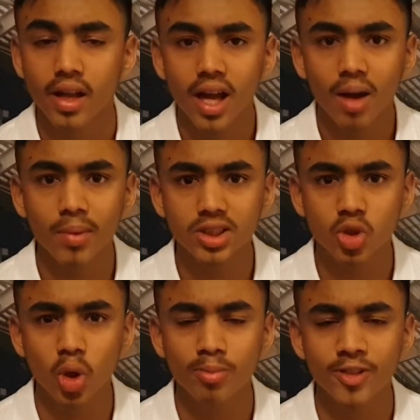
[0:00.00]
And my
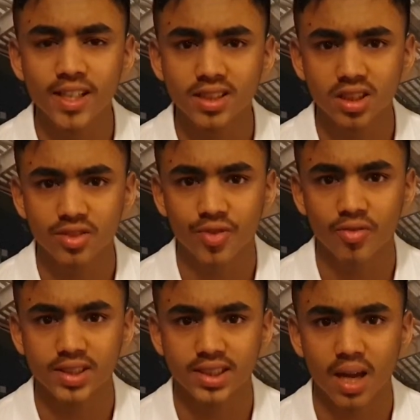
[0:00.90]
score predictions for
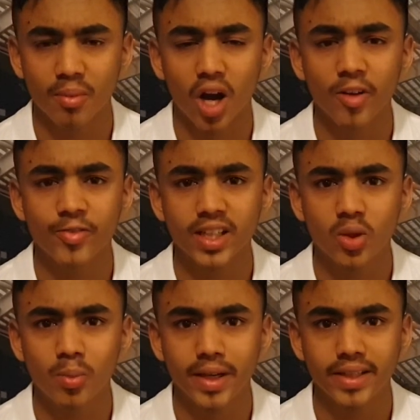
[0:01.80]
this game, I think it will
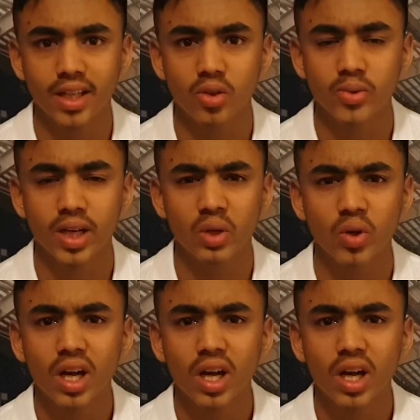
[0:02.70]
be 0-0.